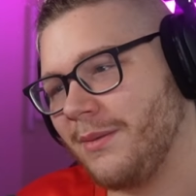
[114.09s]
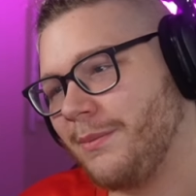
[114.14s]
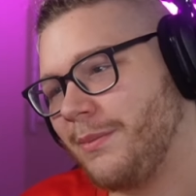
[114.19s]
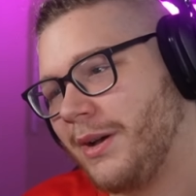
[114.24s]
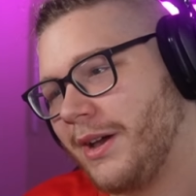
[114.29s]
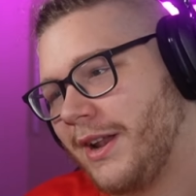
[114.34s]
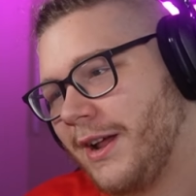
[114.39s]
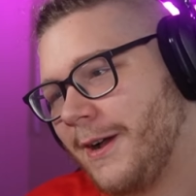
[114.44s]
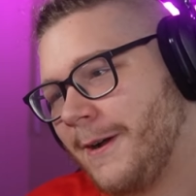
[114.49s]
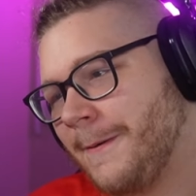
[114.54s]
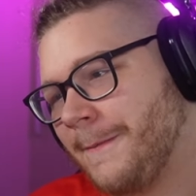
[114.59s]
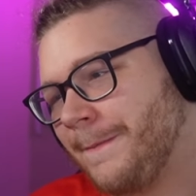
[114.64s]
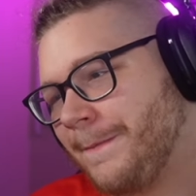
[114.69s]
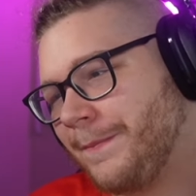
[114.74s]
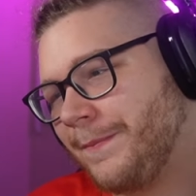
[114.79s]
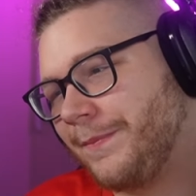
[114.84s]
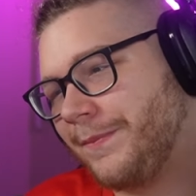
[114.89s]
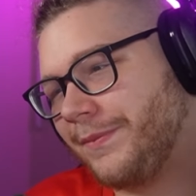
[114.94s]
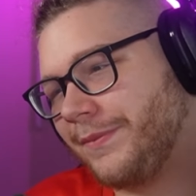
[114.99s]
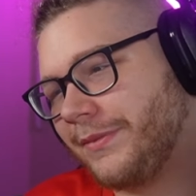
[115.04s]
But
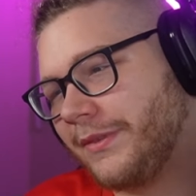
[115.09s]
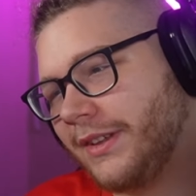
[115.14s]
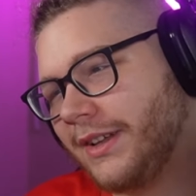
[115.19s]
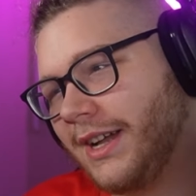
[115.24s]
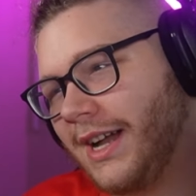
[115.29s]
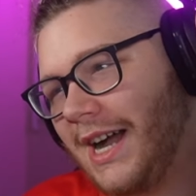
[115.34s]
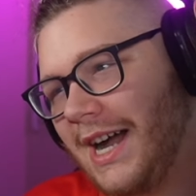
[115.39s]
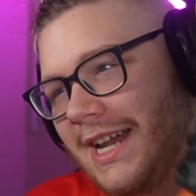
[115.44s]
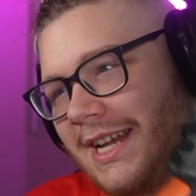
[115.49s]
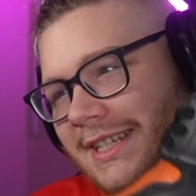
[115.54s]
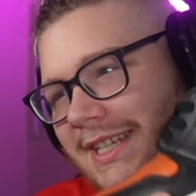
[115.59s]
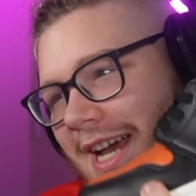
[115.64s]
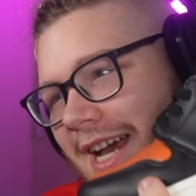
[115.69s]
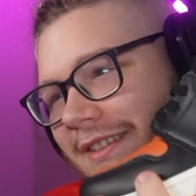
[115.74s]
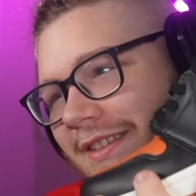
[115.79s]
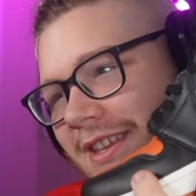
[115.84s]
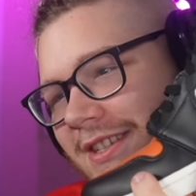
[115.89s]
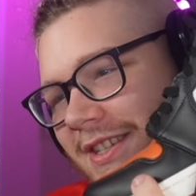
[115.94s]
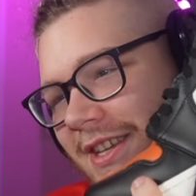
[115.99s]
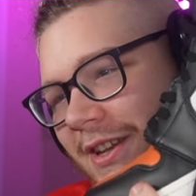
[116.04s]
um, I just
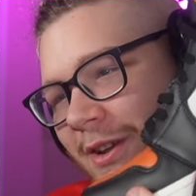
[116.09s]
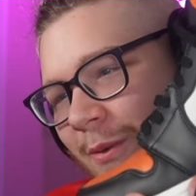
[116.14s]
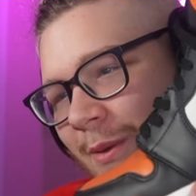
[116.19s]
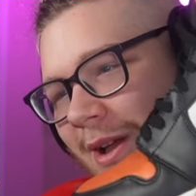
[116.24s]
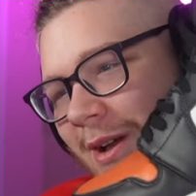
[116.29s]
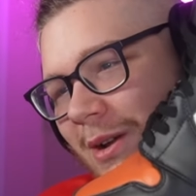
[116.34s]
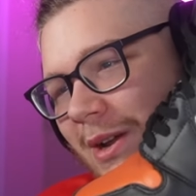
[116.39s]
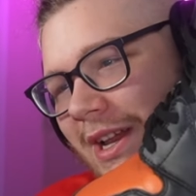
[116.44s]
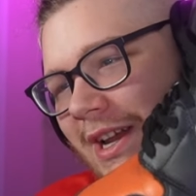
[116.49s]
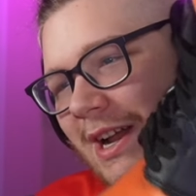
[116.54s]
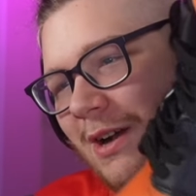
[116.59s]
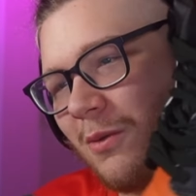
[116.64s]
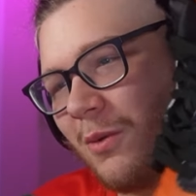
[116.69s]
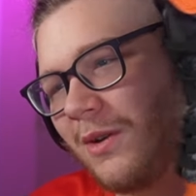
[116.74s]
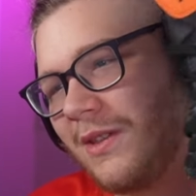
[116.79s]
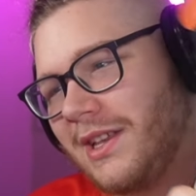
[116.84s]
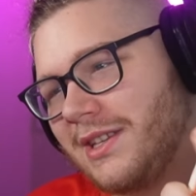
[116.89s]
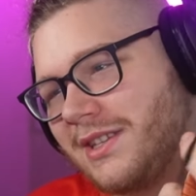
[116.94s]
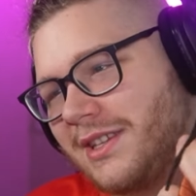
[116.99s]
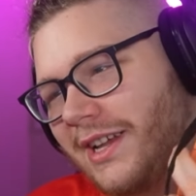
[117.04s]
had this sitting around, and I
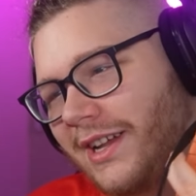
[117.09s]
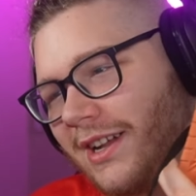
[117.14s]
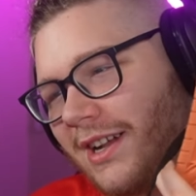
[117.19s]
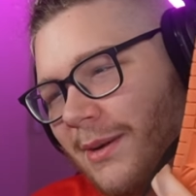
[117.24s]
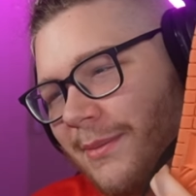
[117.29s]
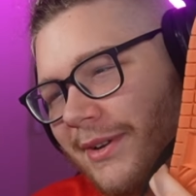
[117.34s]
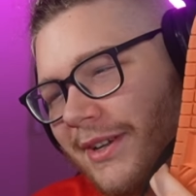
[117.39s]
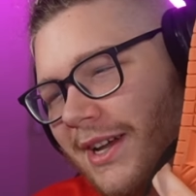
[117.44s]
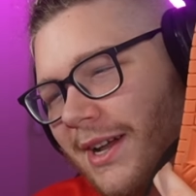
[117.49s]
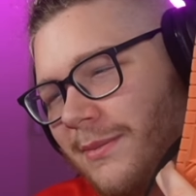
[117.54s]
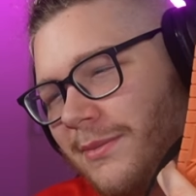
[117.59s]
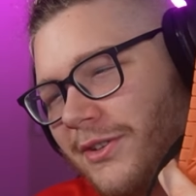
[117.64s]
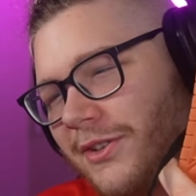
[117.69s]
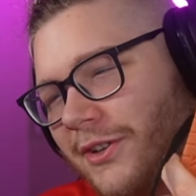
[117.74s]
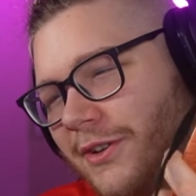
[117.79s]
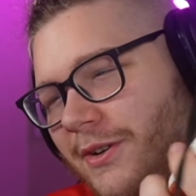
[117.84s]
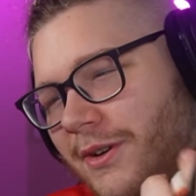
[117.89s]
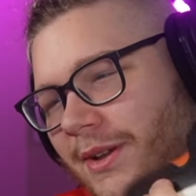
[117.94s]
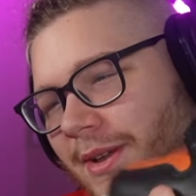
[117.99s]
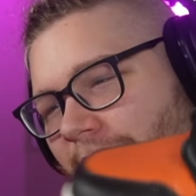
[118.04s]
wore this like a couple times
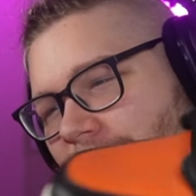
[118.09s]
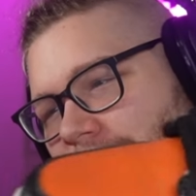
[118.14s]
too.